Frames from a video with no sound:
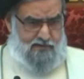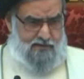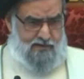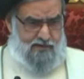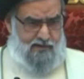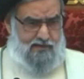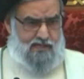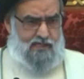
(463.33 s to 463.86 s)

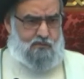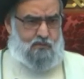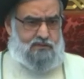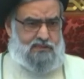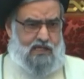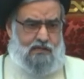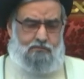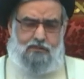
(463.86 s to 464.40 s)
And he
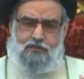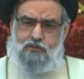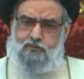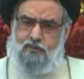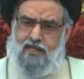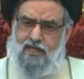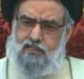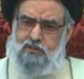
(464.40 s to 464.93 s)
was able
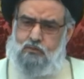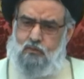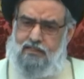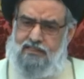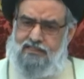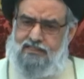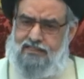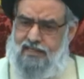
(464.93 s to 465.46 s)
to
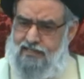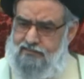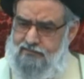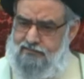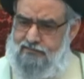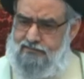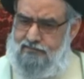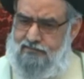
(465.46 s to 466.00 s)
actually
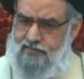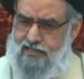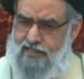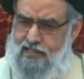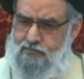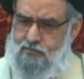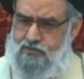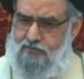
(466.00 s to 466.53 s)
gather the
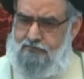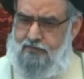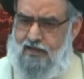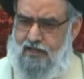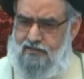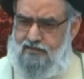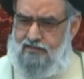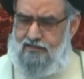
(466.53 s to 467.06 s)
names of
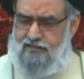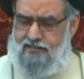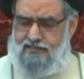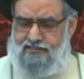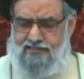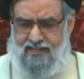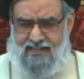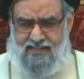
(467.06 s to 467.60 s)

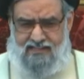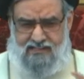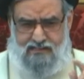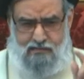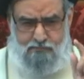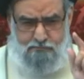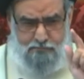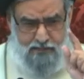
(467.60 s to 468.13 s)
110
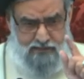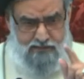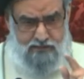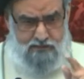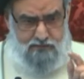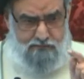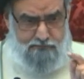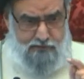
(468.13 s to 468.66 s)

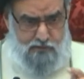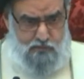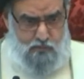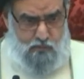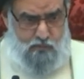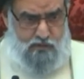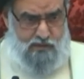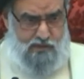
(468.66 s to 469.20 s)
companions of
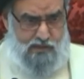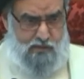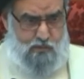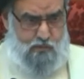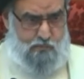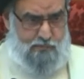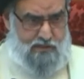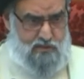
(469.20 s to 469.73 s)
Rasulullah
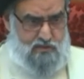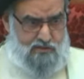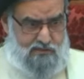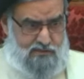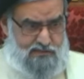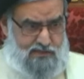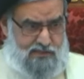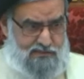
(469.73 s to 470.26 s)
who mentioned
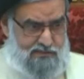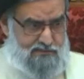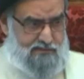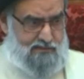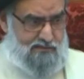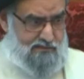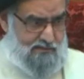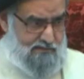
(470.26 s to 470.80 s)
this hadith
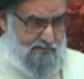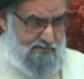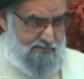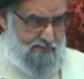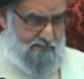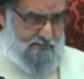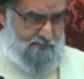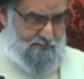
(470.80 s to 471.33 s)
ghadir.
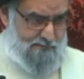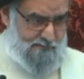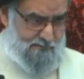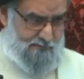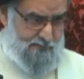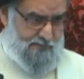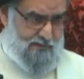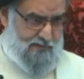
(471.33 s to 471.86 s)

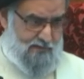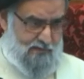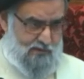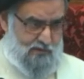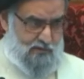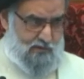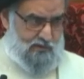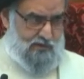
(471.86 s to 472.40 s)

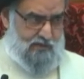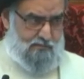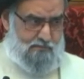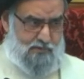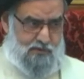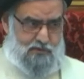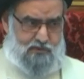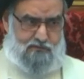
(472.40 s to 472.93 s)
So the
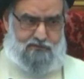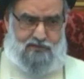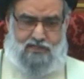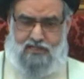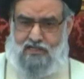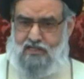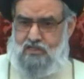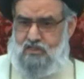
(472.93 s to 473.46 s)
numbers of the
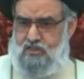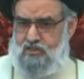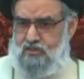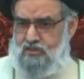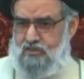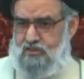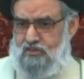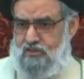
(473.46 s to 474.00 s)

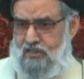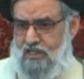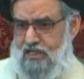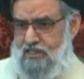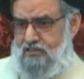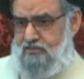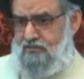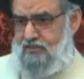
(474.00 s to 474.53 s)
narration
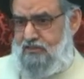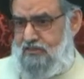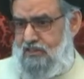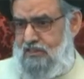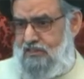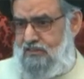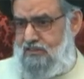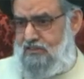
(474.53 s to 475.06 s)
narrators
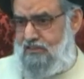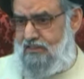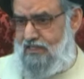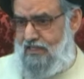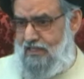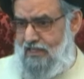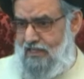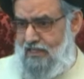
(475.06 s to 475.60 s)
is
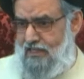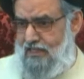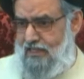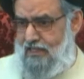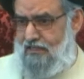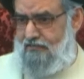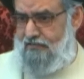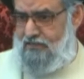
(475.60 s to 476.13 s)

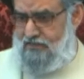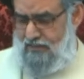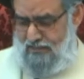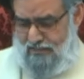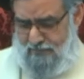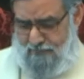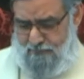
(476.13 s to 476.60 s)
increasing.